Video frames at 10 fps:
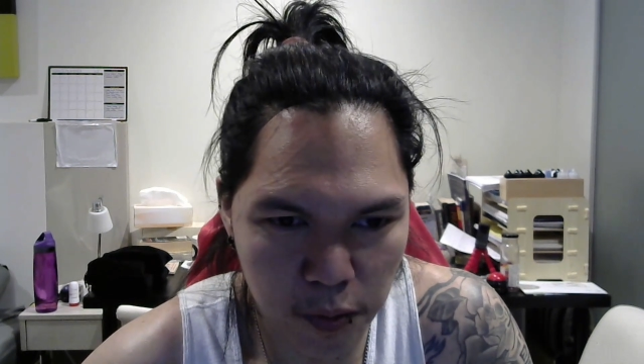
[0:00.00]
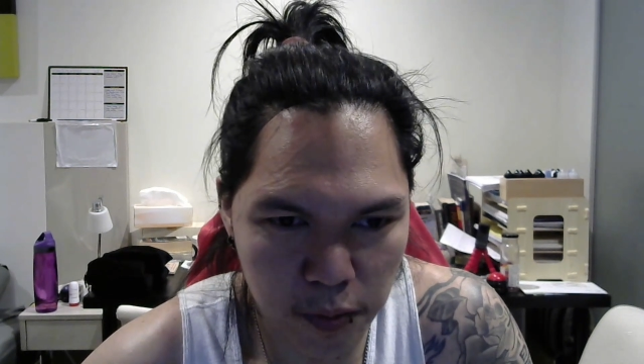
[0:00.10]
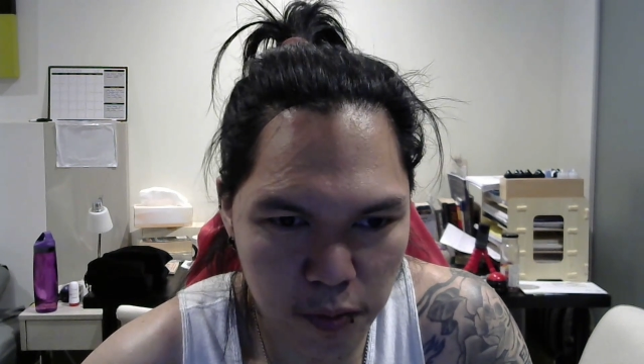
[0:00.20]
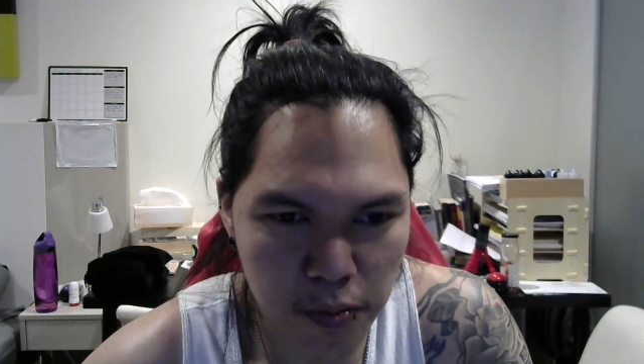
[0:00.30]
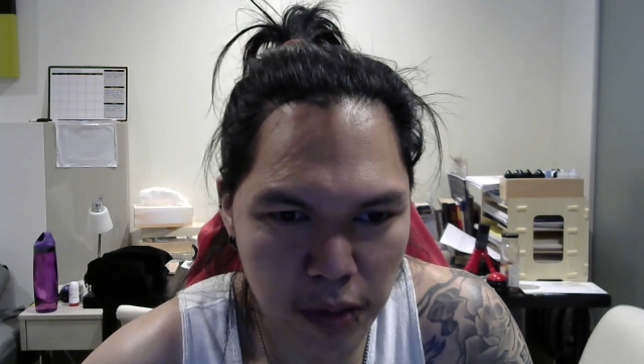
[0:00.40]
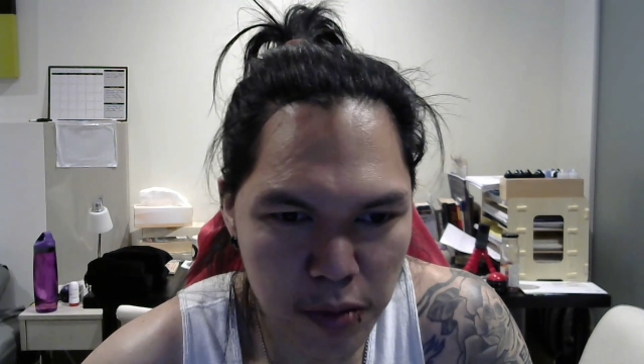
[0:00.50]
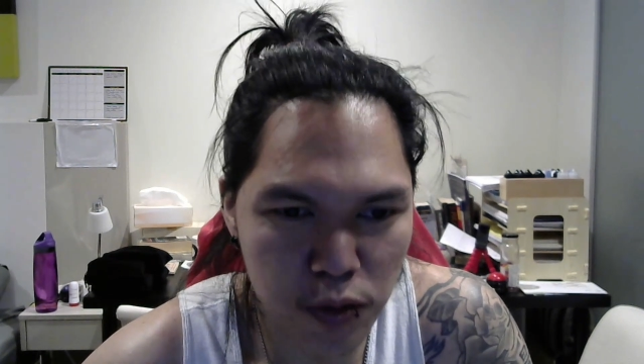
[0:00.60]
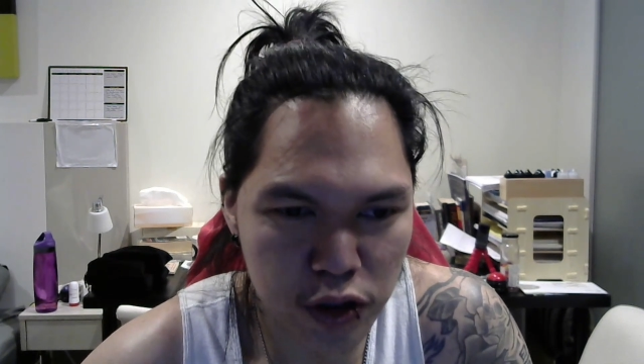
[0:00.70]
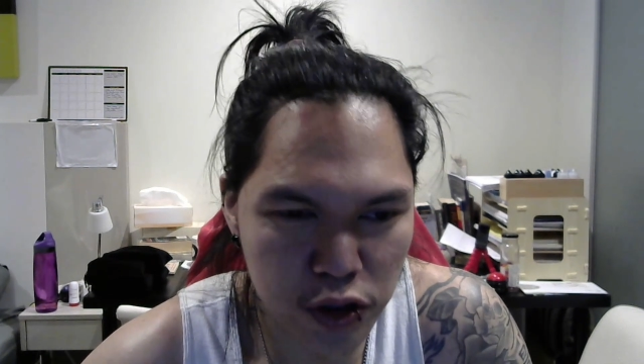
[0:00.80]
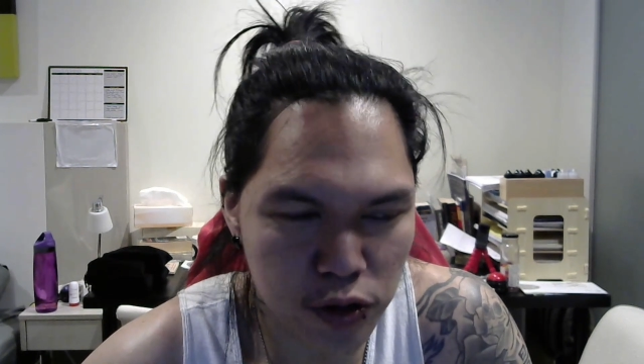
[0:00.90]
maybe we
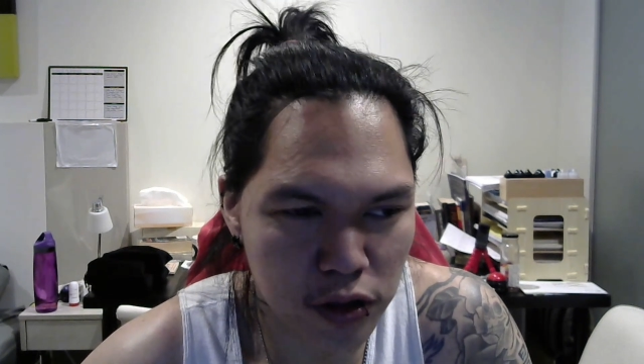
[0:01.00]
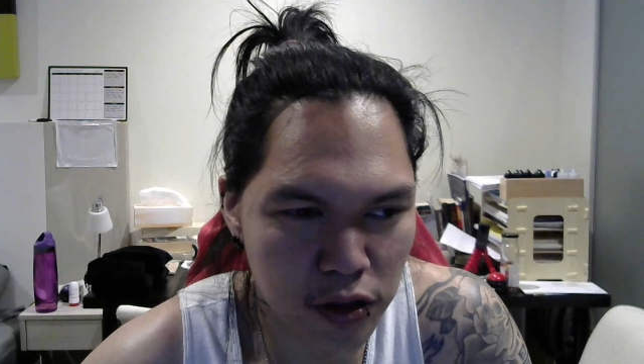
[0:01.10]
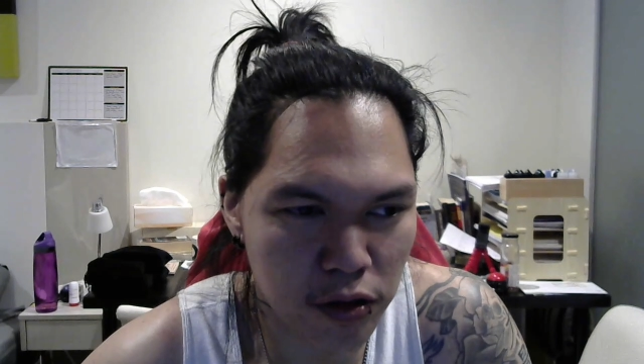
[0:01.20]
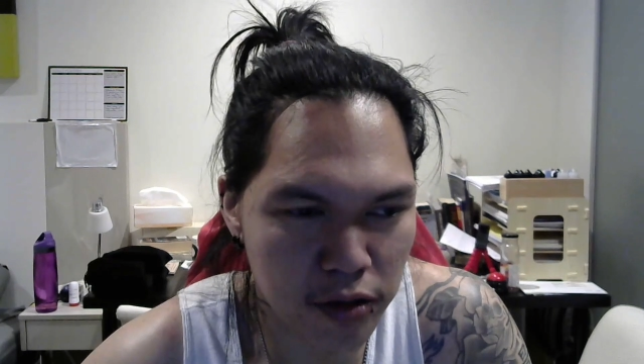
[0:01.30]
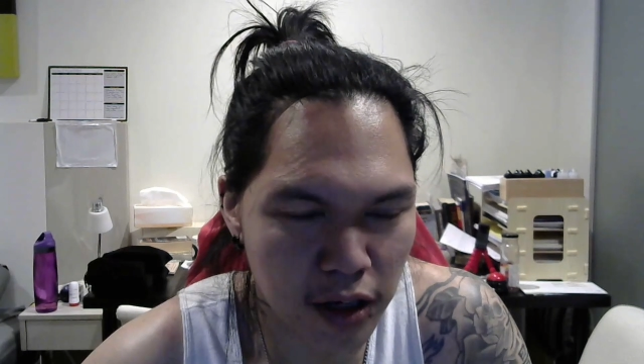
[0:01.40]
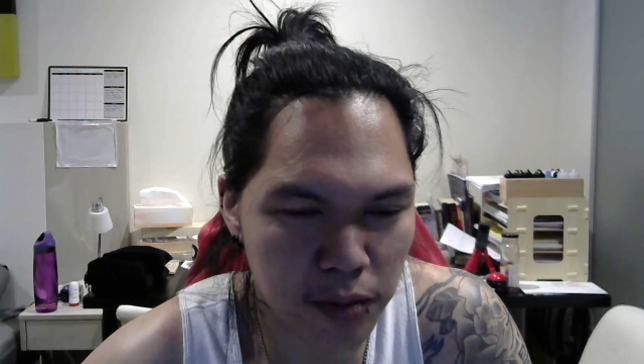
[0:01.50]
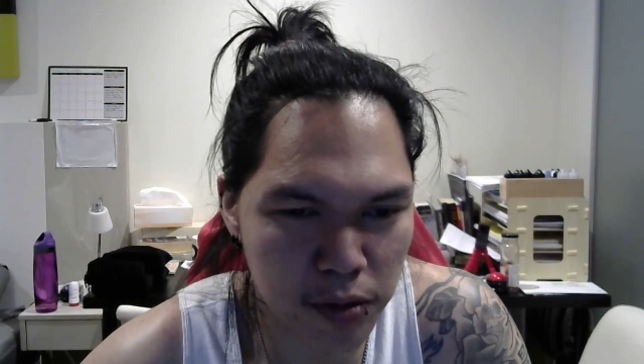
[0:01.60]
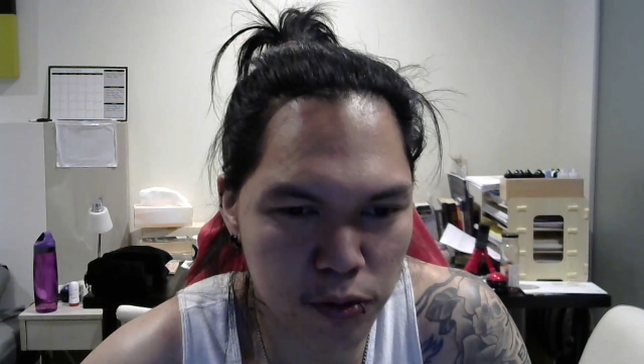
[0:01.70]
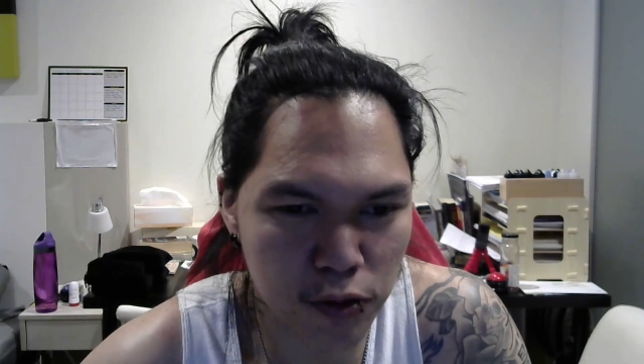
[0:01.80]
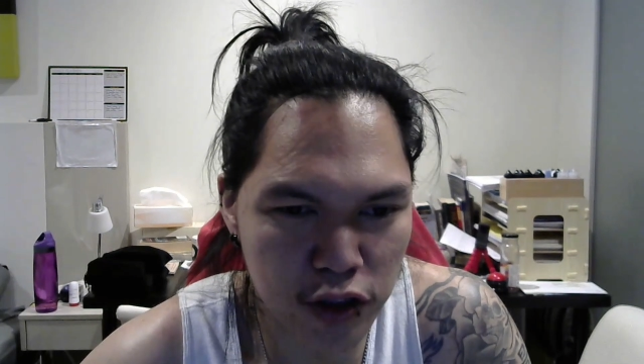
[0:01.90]
should take a bit
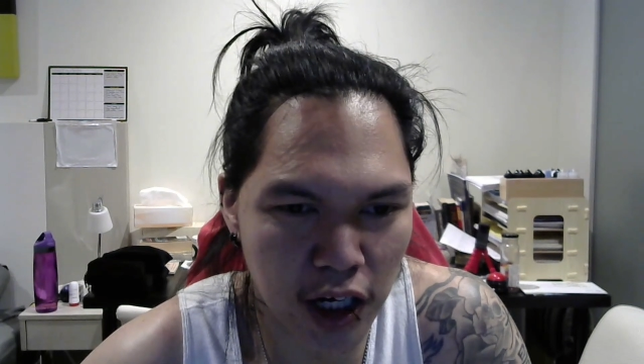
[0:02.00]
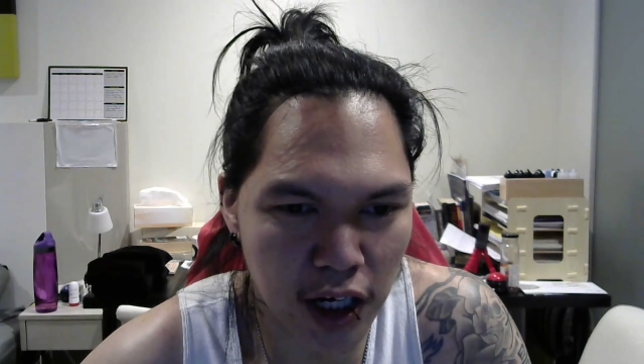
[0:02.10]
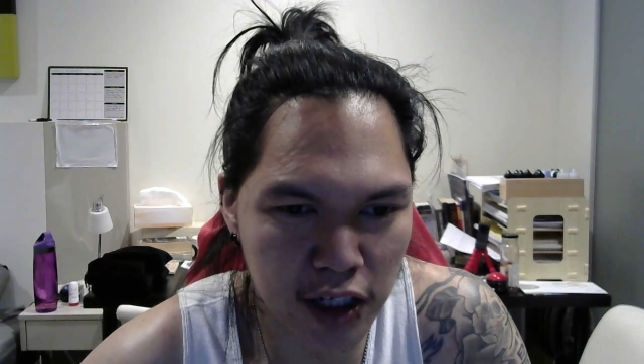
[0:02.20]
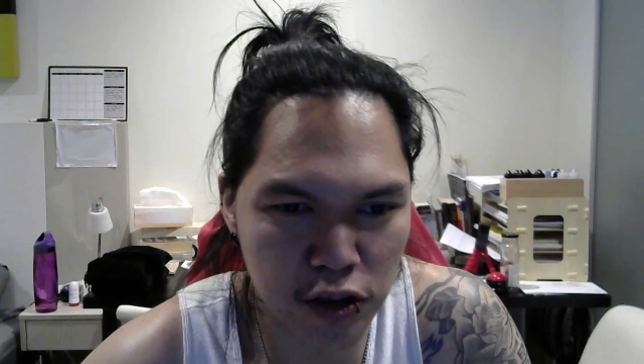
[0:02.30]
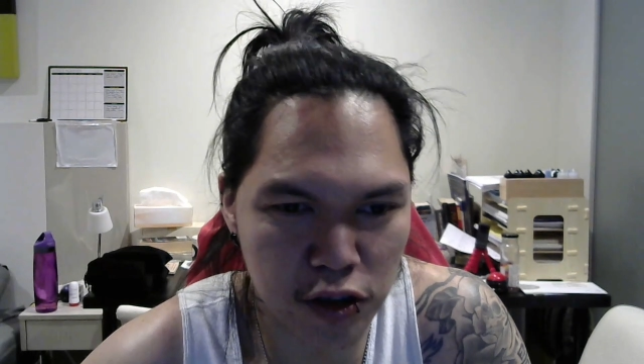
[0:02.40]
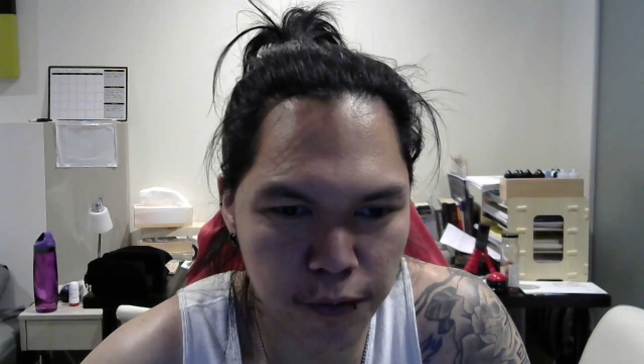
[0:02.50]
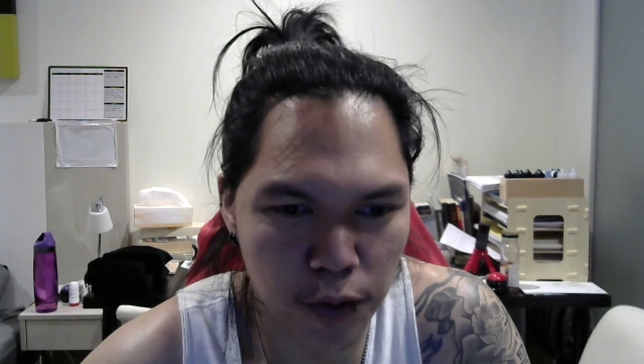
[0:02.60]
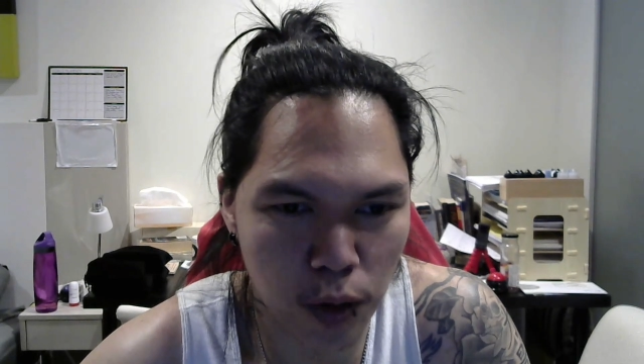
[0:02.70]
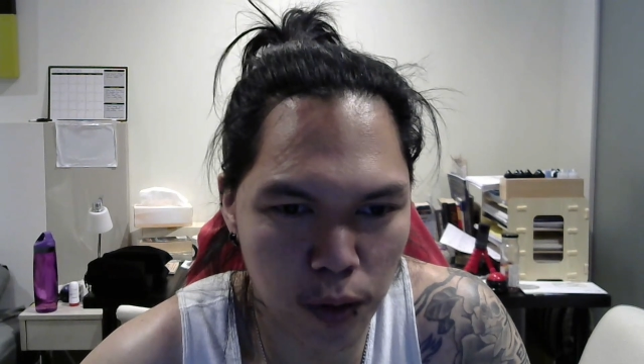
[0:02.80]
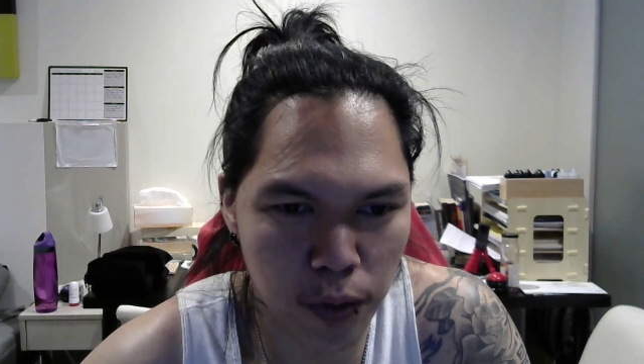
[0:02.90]
more charge and go for
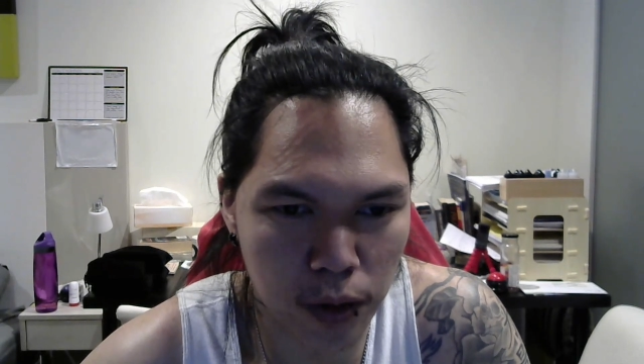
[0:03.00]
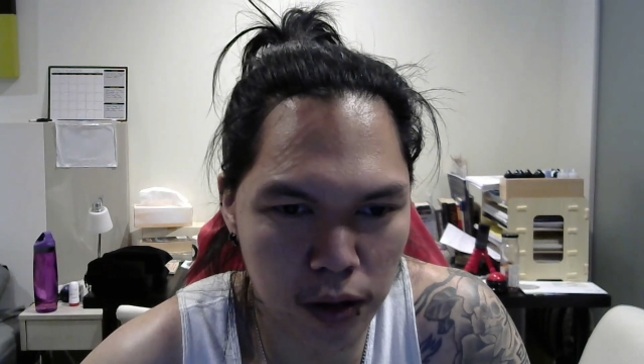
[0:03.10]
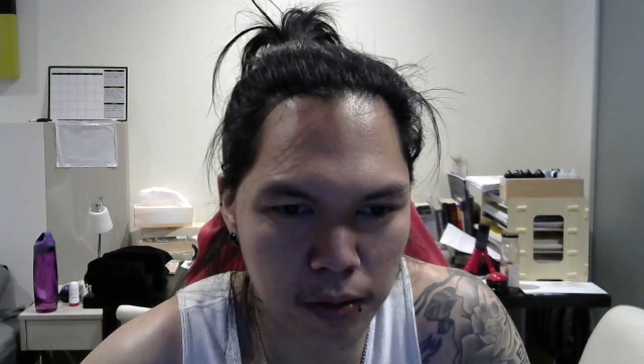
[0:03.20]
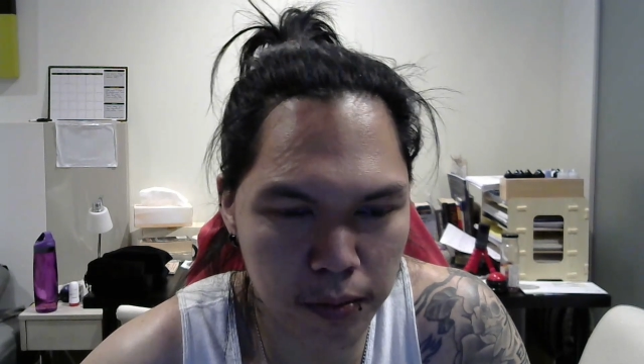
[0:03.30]
what we want.